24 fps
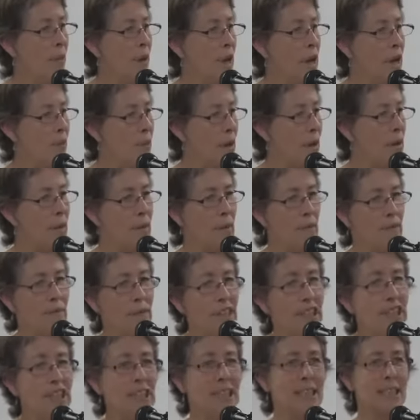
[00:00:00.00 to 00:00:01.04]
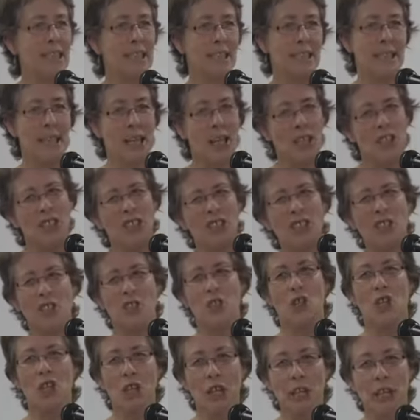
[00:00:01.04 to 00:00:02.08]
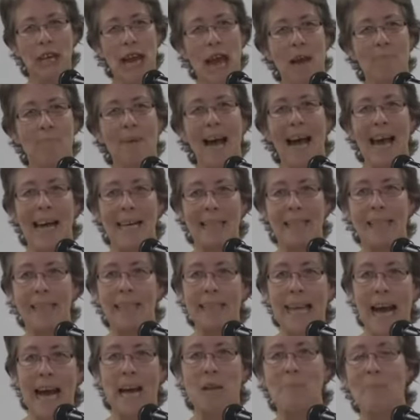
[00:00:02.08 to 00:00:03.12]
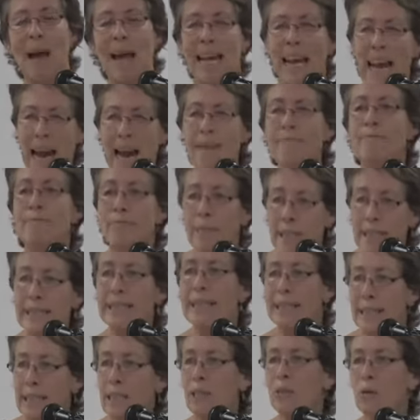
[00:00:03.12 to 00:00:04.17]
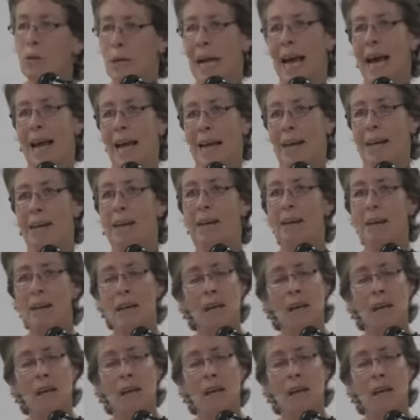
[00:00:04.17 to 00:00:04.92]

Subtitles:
the viciousness, the concerted campaign to take back every single gain